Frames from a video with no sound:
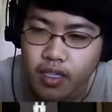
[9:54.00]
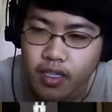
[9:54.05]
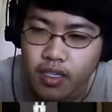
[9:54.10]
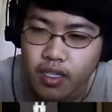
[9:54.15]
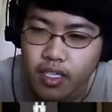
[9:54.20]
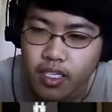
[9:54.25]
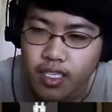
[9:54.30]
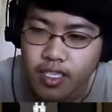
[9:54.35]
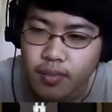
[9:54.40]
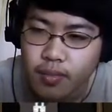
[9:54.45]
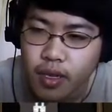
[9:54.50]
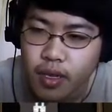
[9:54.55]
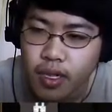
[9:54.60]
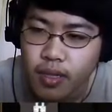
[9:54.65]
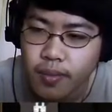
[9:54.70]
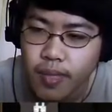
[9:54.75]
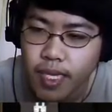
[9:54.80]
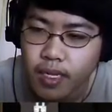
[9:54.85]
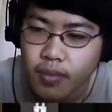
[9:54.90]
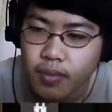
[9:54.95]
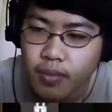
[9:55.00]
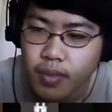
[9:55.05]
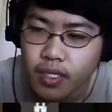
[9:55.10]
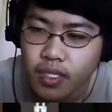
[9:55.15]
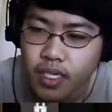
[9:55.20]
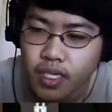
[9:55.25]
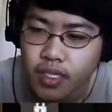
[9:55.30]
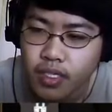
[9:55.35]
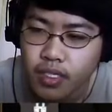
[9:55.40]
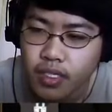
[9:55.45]
Small amount of
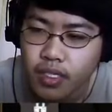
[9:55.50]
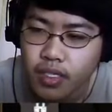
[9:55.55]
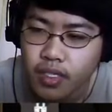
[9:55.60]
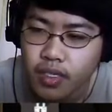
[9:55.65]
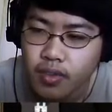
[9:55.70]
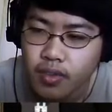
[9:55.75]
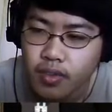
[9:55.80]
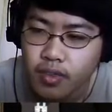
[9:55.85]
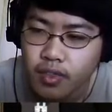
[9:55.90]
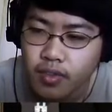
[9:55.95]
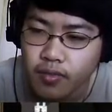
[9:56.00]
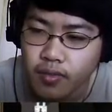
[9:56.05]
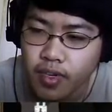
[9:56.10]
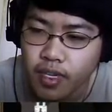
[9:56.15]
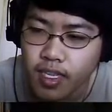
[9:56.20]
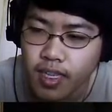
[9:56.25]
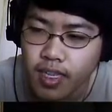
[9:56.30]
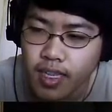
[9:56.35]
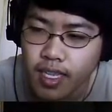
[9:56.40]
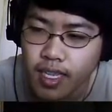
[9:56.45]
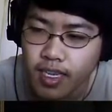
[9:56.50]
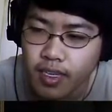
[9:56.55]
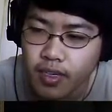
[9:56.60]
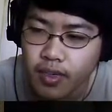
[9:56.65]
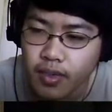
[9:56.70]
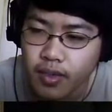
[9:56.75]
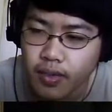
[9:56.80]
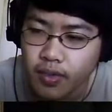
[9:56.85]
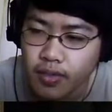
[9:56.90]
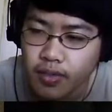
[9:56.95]
protection. Forget that,
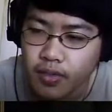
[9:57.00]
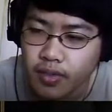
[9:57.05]
no.